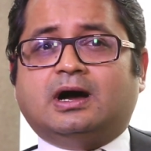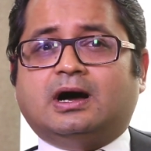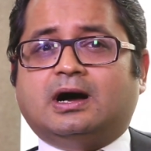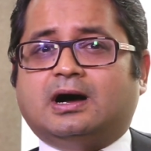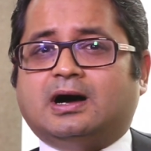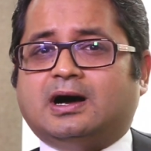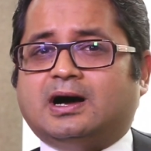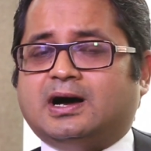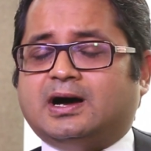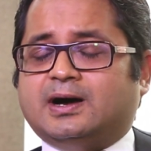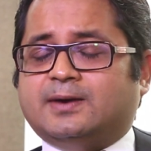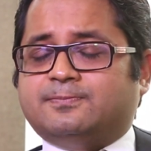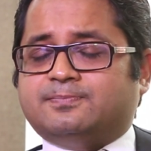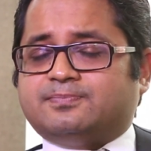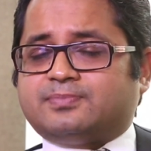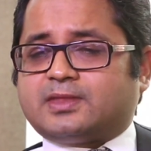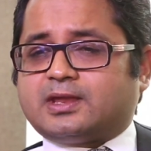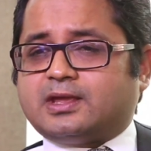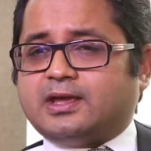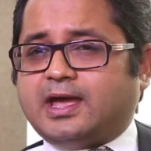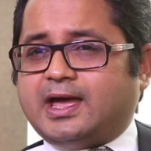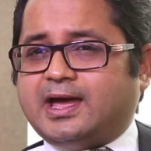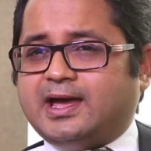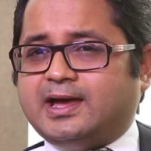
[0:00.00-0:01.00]

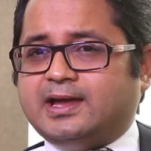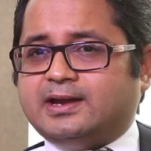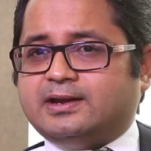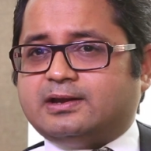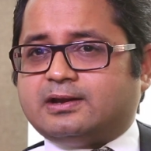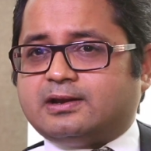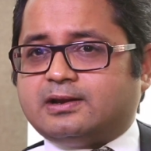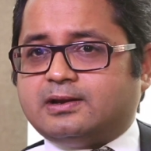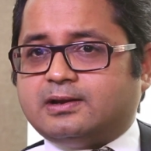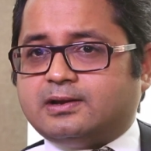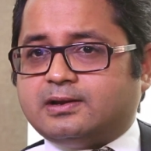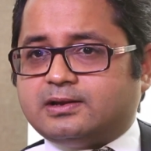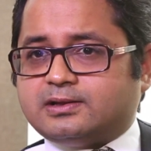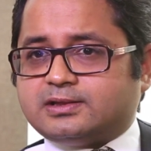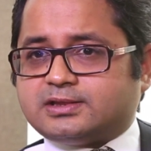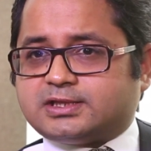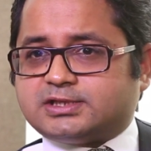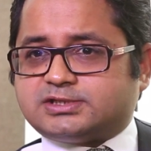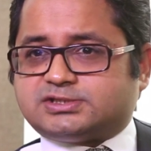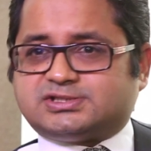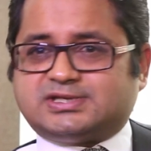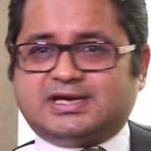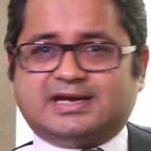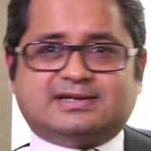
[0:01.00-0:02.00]
and
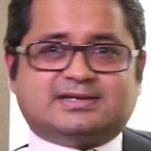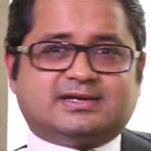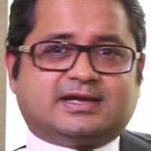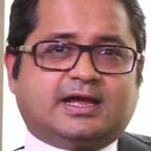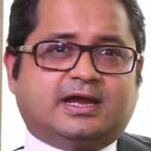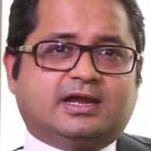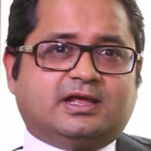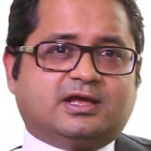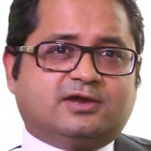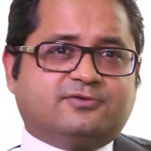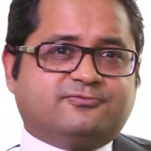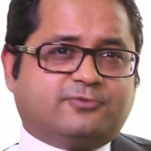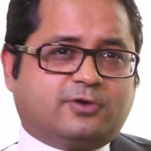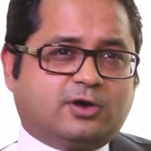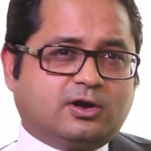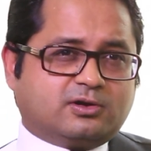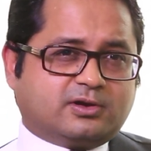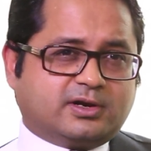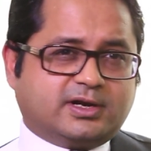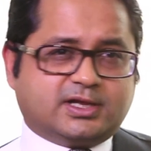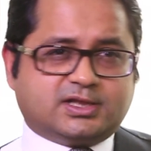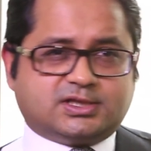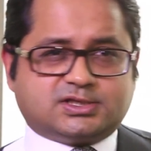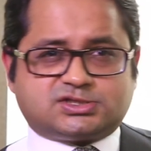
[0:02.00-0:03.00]
the center getting involved
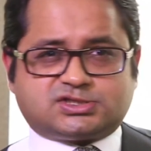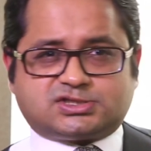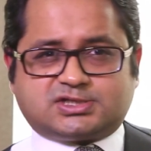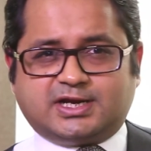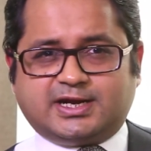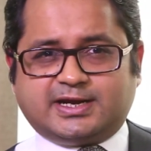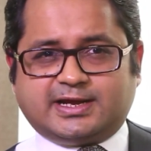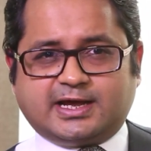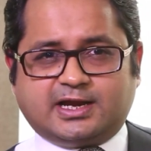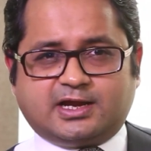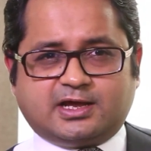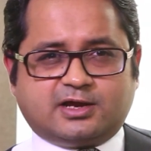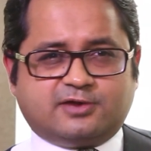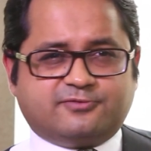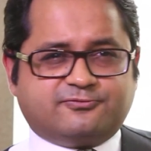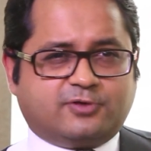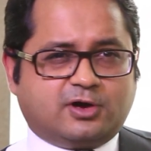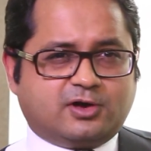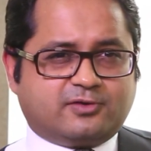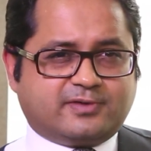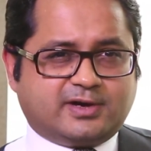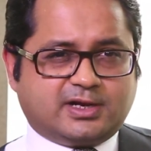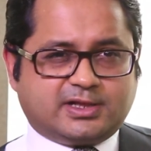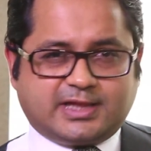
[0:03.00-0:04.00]
in it, the state getting
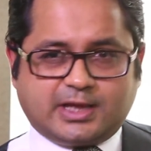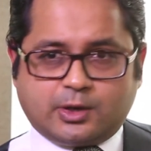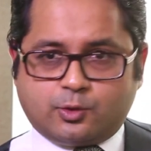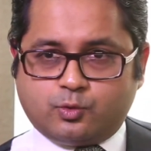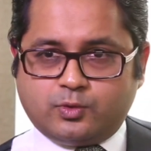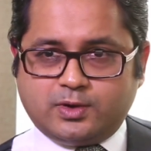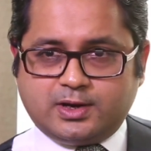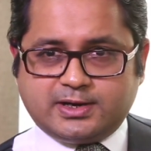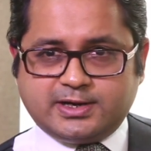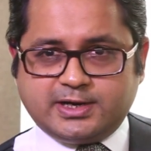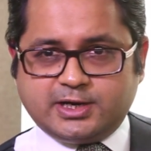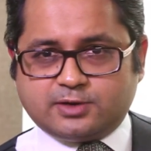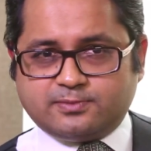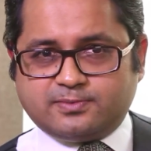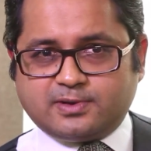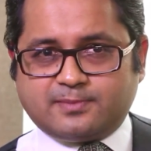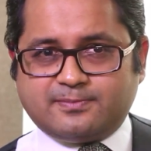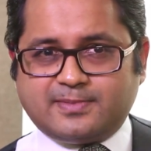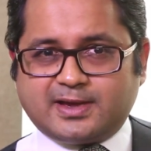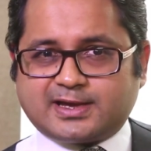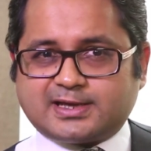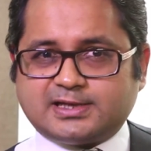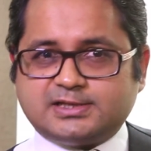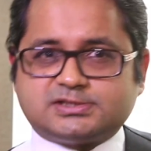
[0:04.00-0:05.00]
involved in it, there will need to be a
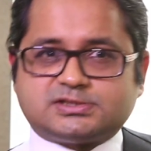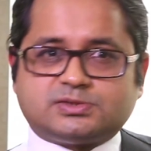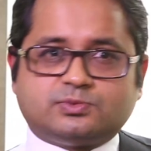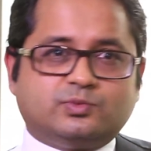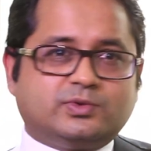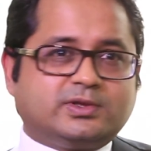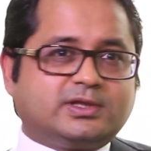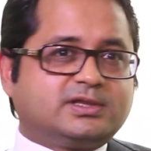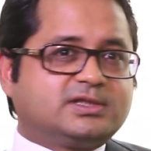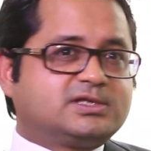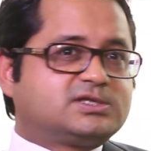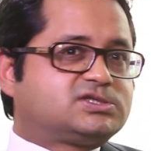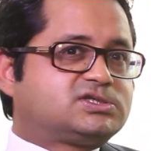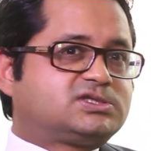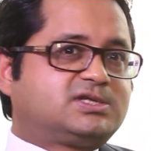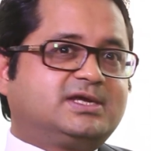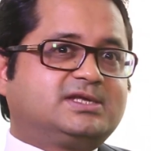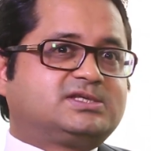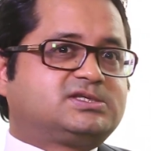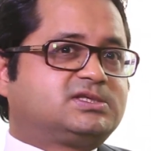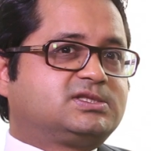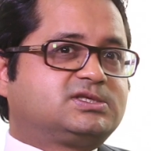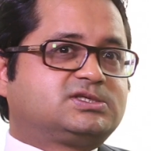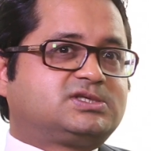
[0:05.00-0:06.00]
mechanism within the
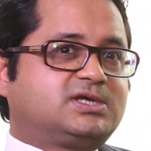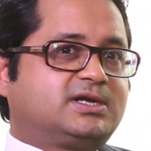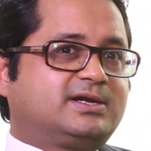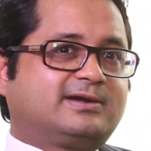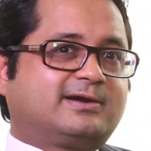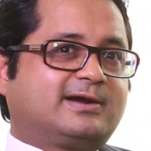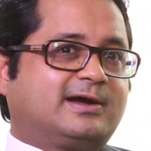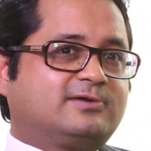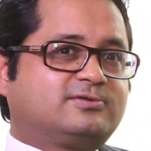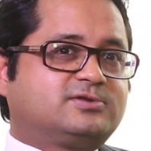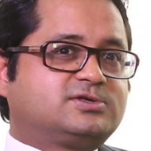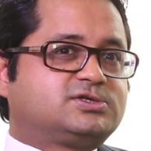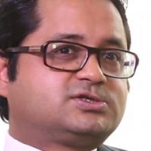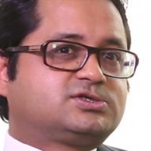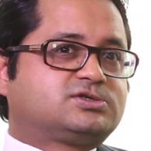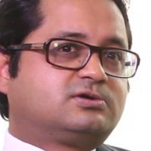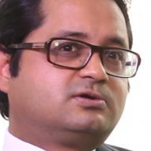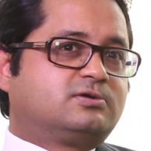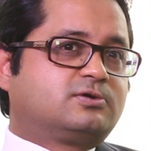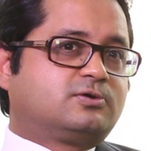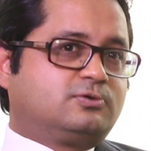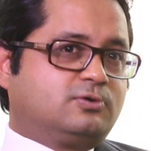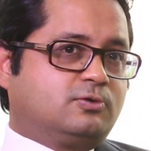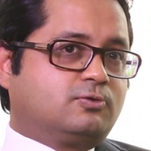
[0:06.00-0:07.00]
states and the center how this is
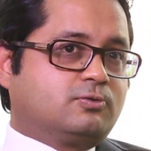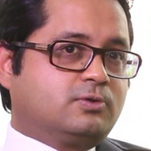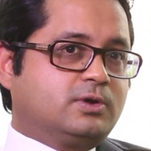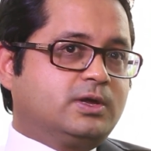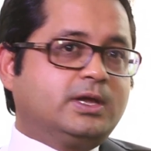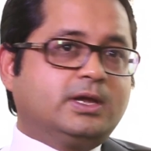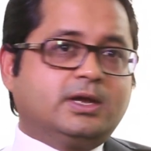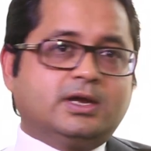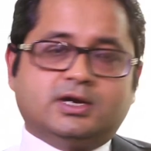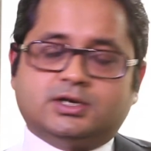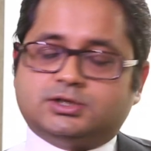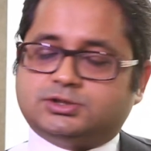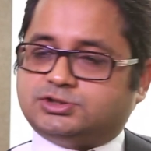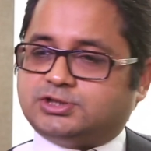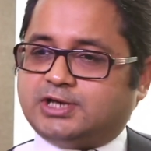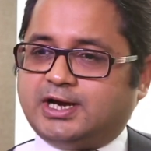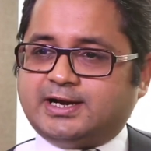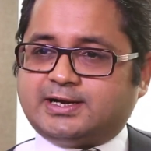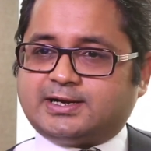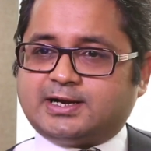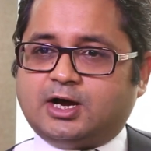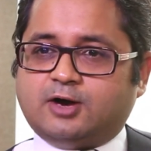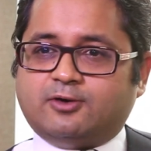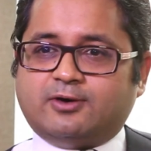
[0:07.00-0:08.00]
going to go.
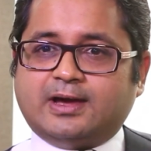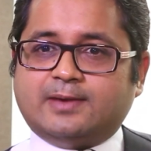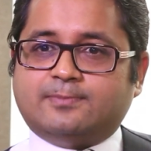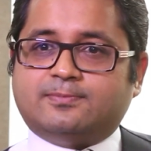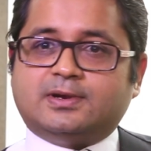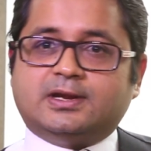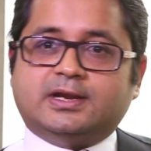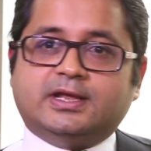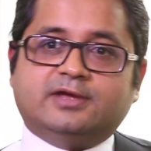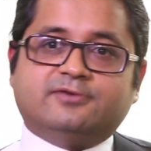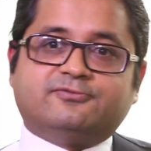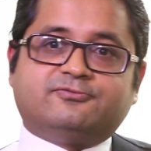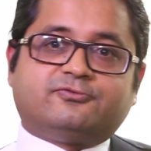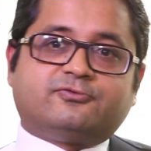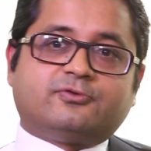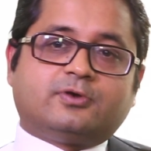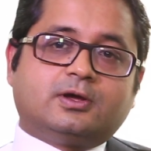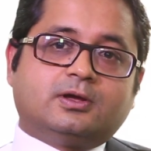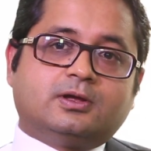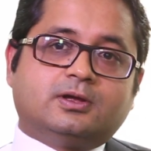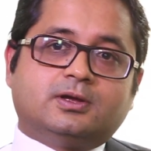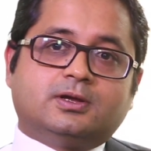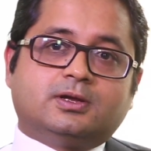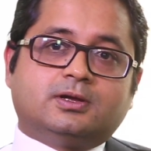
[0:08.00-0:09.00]
Right now, I believe
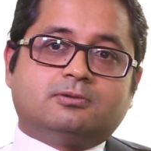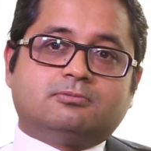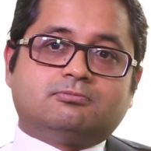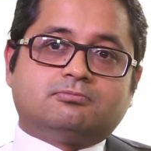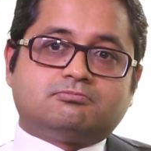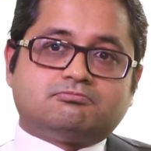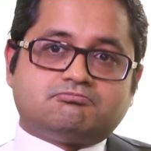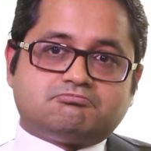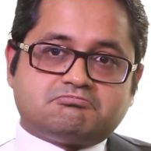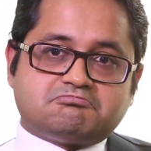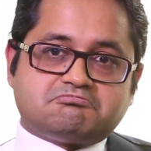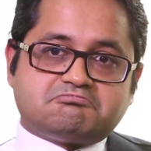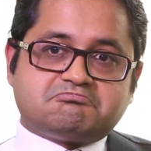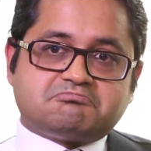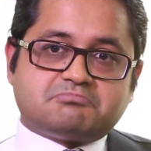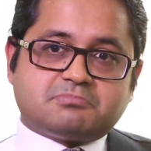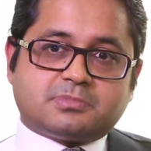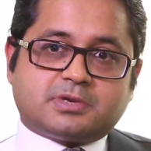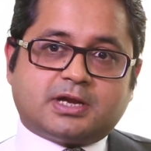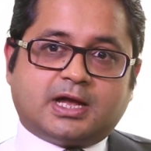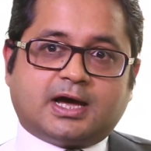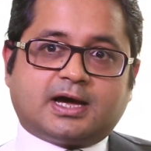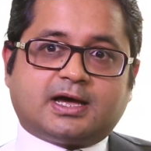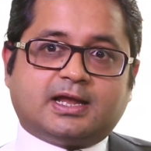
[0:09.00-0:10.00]

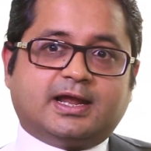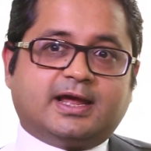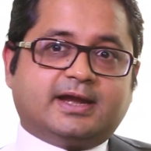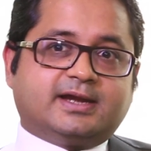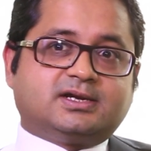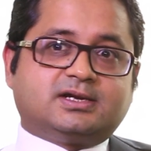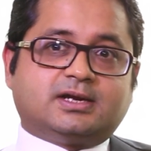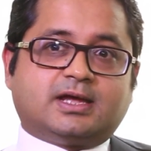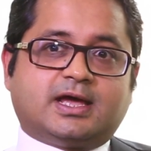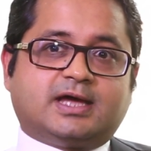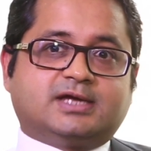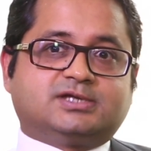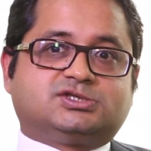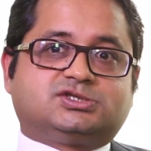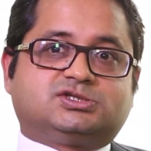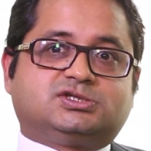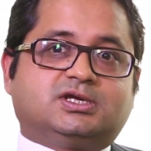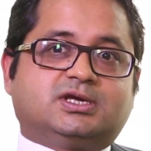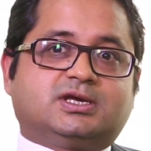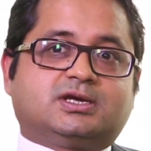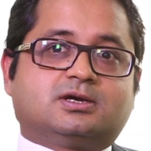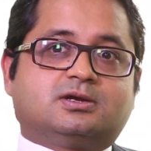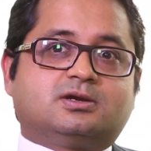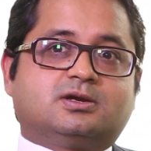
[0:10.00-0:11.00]
Nagaland has
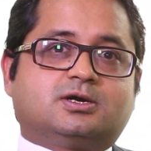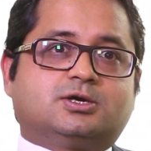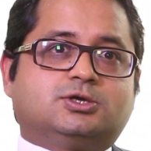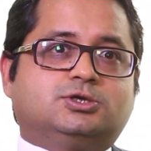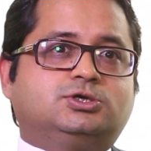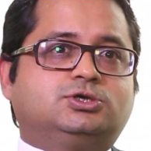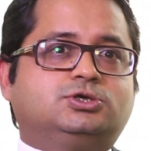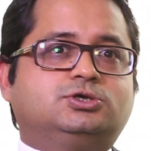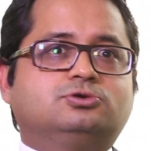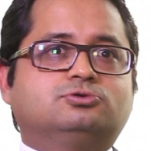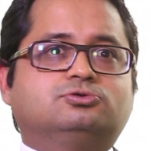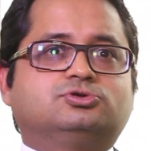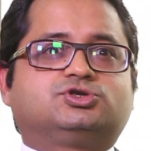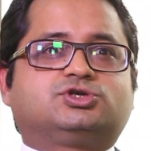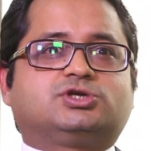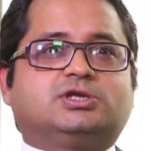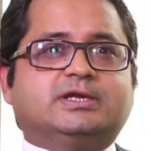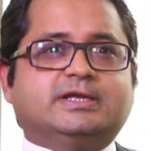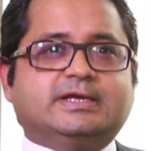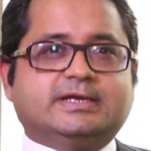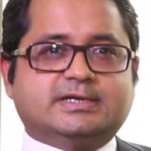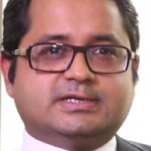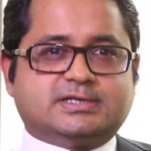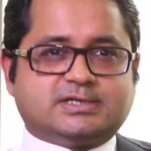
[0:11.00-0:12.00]
taken a huge
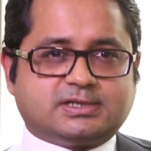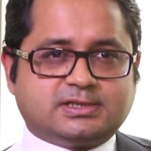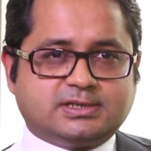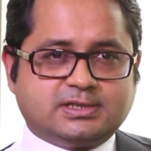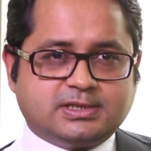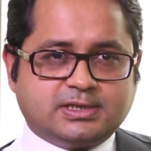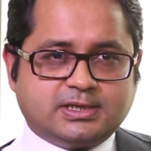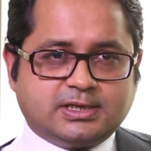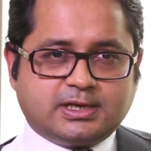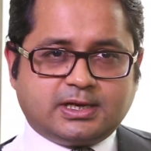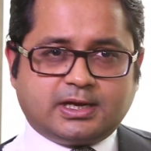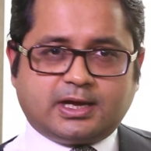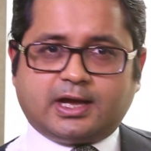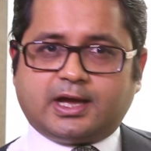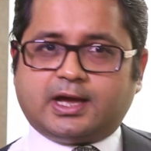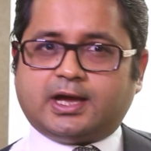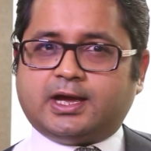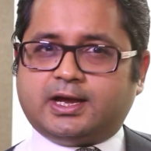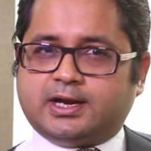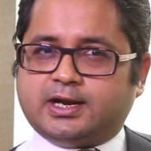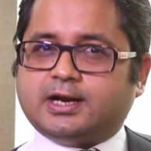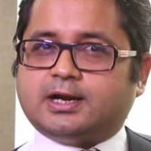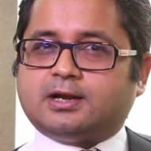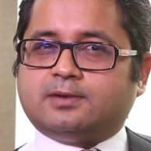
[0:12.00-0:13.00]
lead,
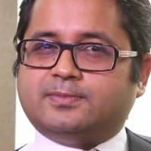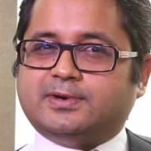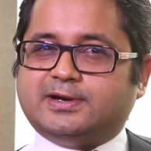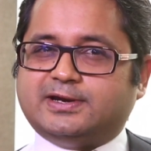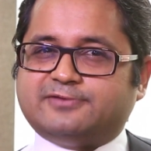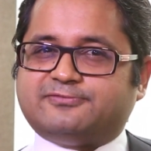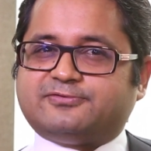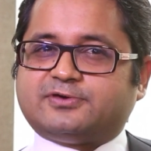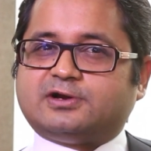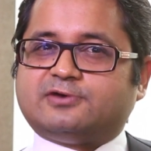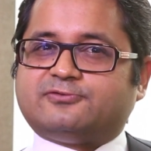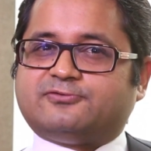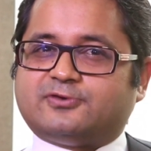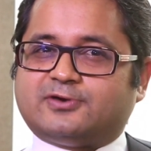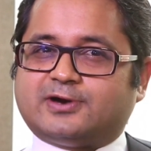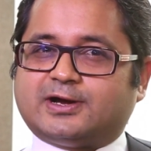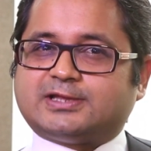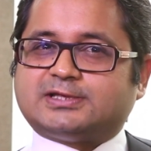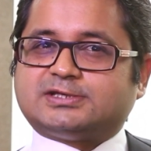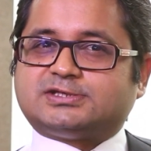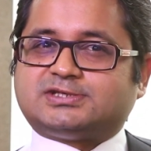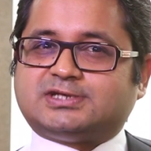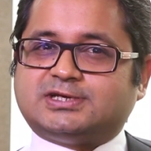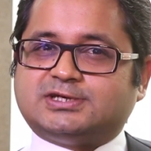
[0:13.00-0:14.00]
and it'll be difficult for
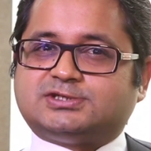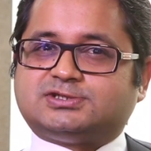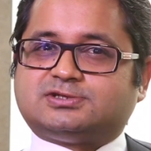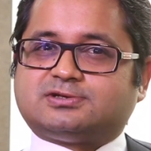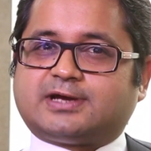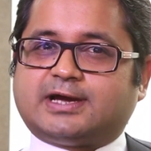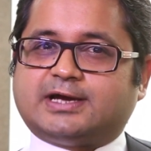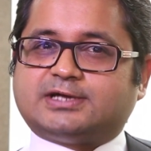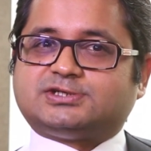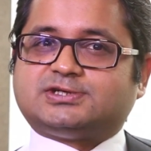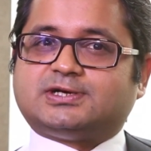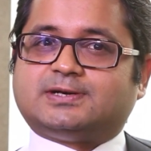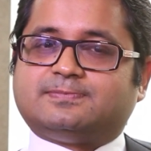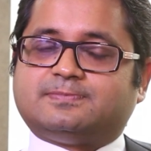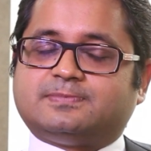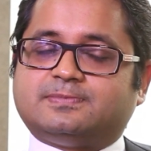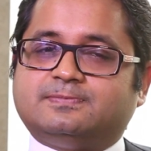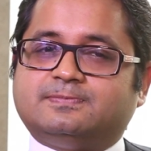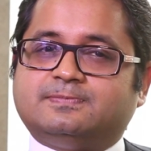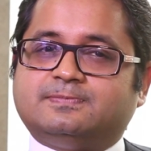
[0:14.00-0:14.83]
other states to catch up.